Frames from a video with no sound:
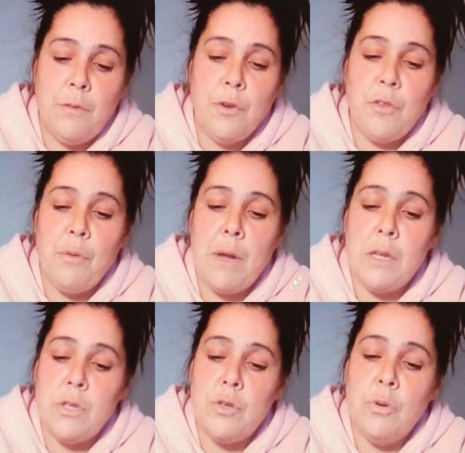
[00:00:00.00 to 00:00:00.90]
if your thread
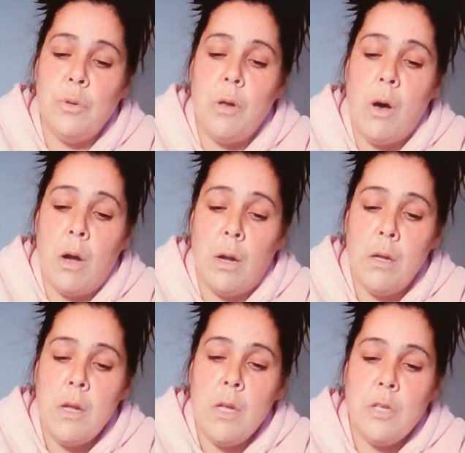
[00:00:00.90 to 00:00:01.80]
is too long.
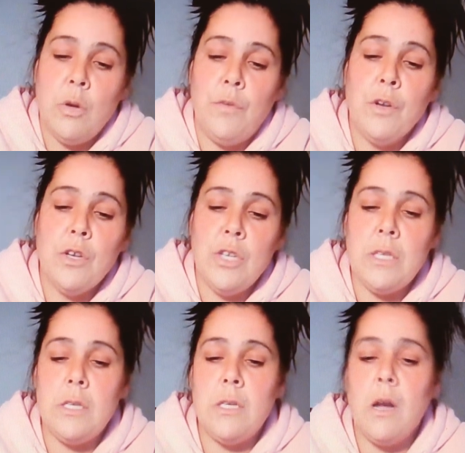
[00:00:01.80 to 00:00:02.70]
So if you're
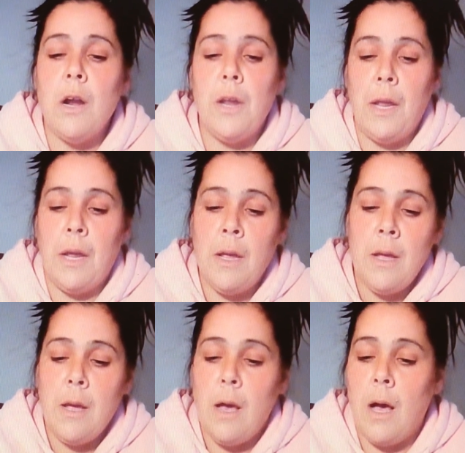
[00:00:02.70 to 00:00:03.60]
just starting,
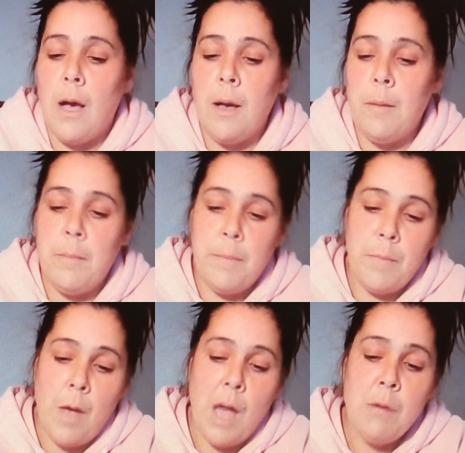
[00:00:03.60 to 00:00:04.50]

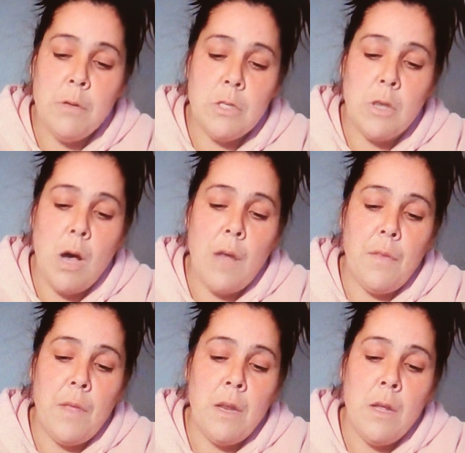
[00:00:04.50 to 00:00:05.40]
I was
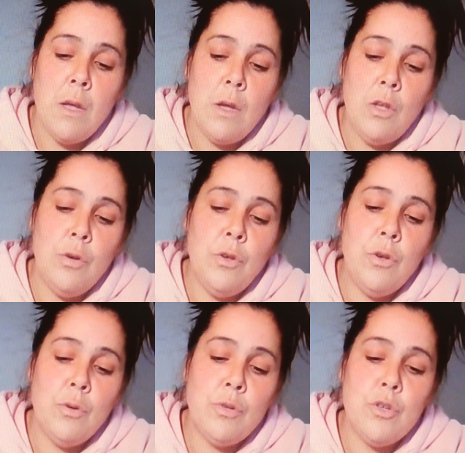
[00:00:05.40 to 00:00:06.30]
taught that you
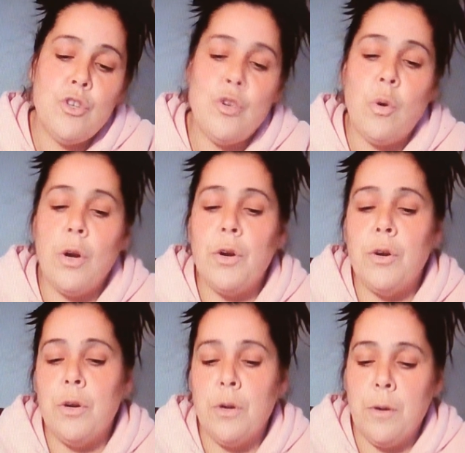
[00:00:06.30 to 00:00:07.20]
use
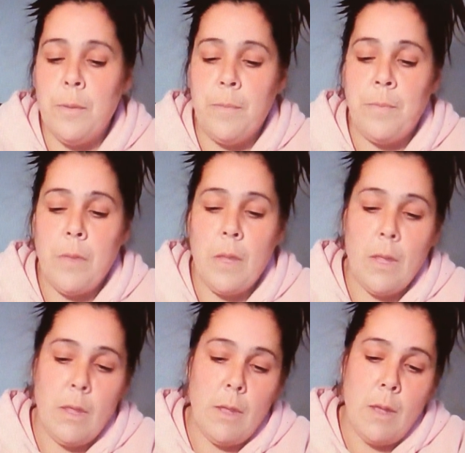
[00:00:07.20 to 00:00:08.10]
shorter
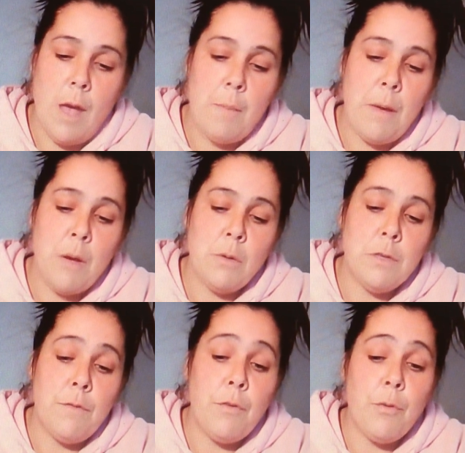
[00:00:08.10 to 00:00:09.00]
amounts
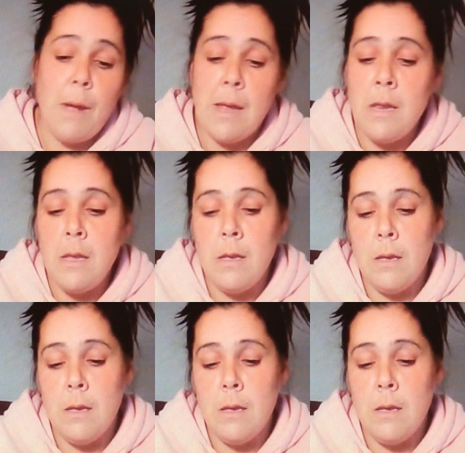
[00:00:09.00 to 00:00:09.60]
of thread.